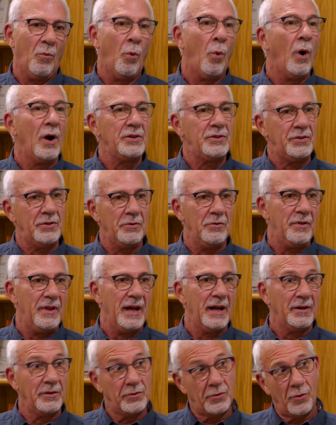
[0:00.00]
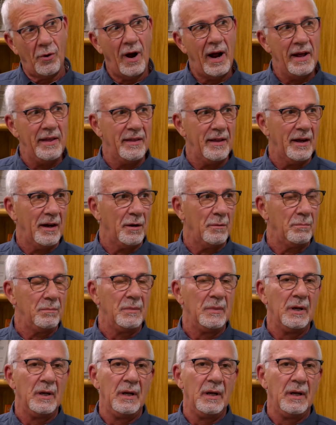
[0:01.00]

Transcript: once you then try them